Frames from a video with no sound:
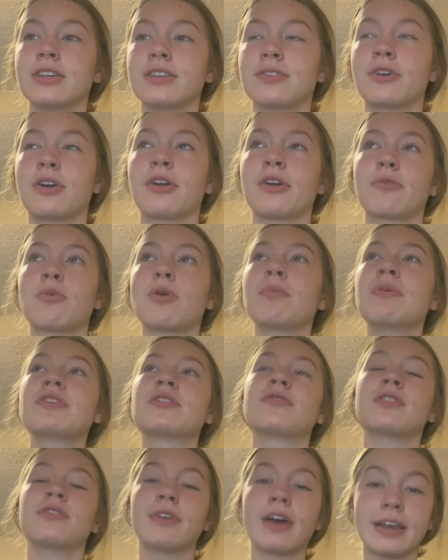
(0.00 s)
or one piece
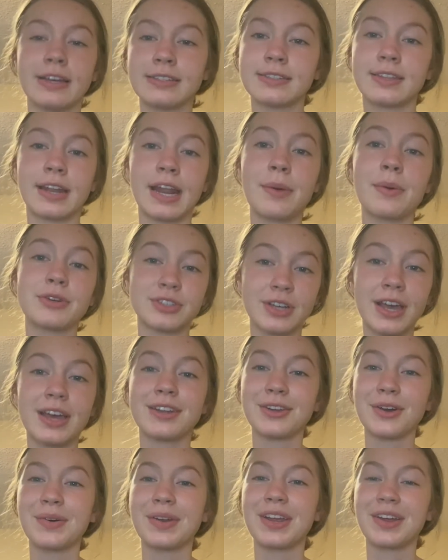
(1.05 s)
of advice that I wish I
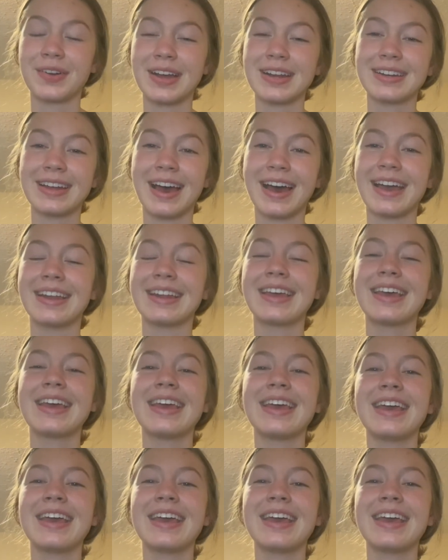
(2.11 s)
had known in grade 9